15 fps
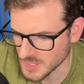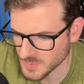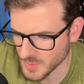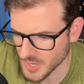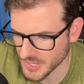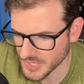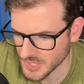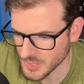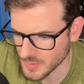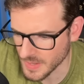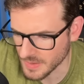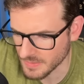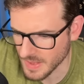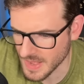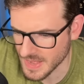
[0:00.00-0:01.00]
Probably going to do
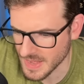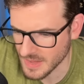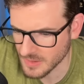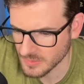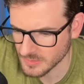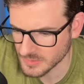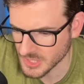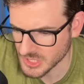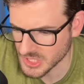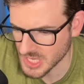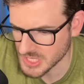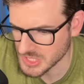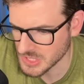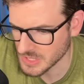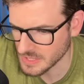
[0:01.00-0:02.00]
that right now to
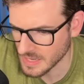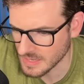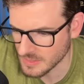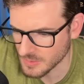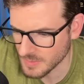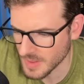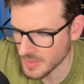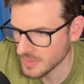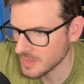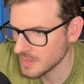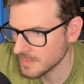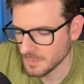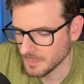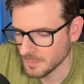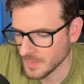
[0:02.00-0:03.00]
change it to that new method.